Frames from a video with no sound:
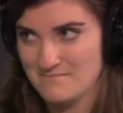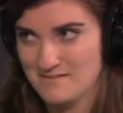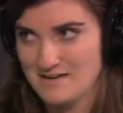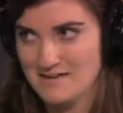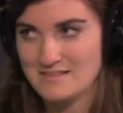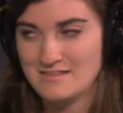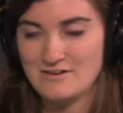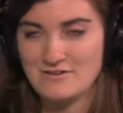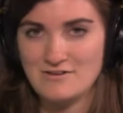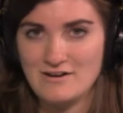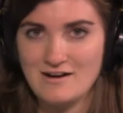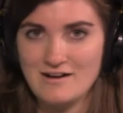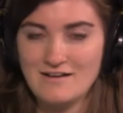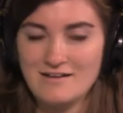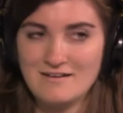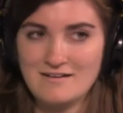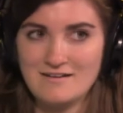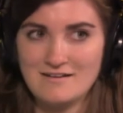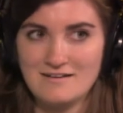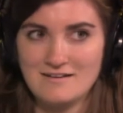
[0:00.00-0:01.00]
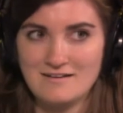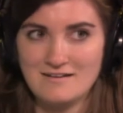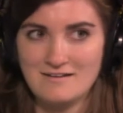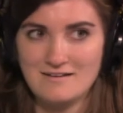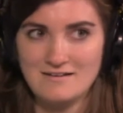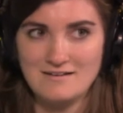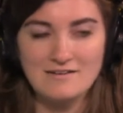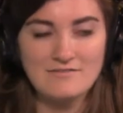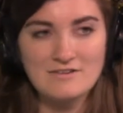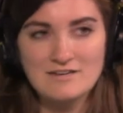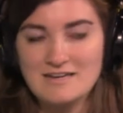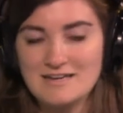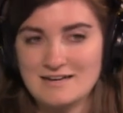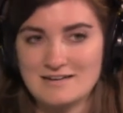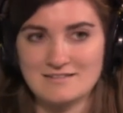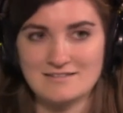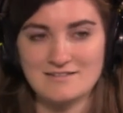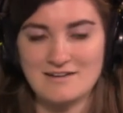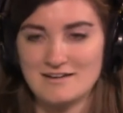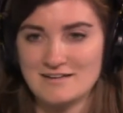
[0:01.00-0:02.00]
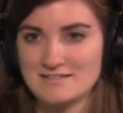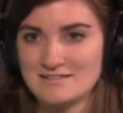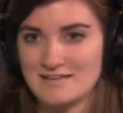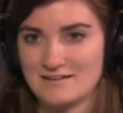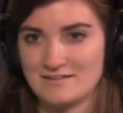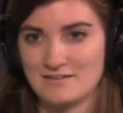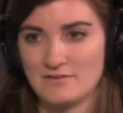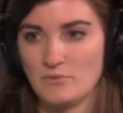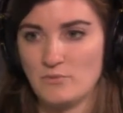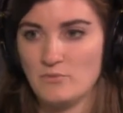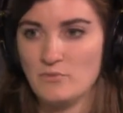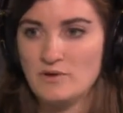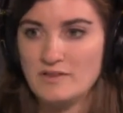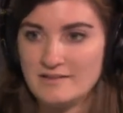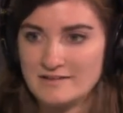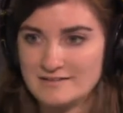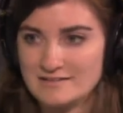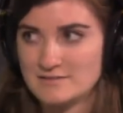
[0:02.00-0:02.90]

And they're not. Even Nick is not exactly willing